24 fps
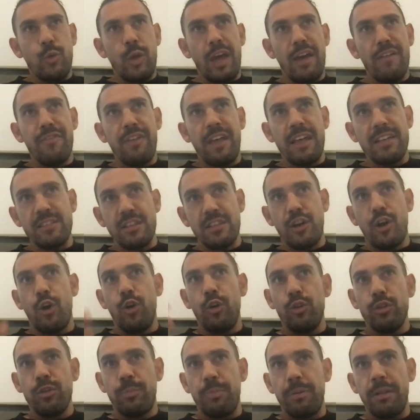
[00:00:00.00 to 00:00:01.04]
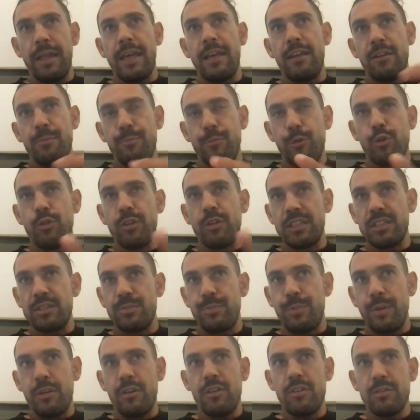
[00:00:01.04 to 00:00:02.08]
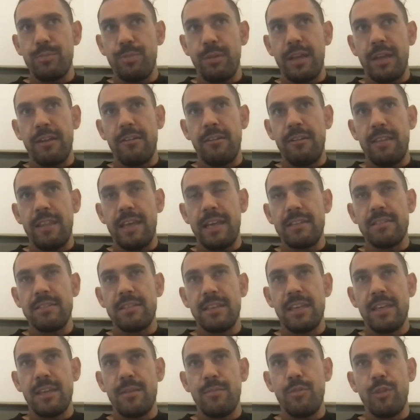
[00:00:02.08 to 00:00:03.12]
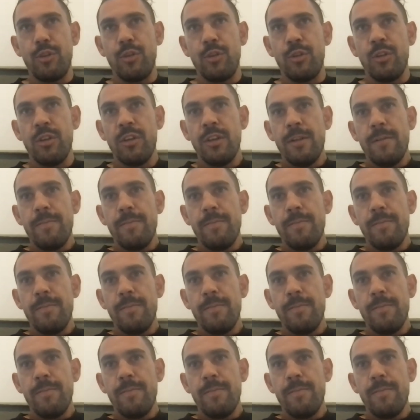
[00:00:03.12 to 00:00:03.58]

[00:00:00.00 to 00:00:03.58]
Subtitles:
have as an older player and a more experienced player in that team, you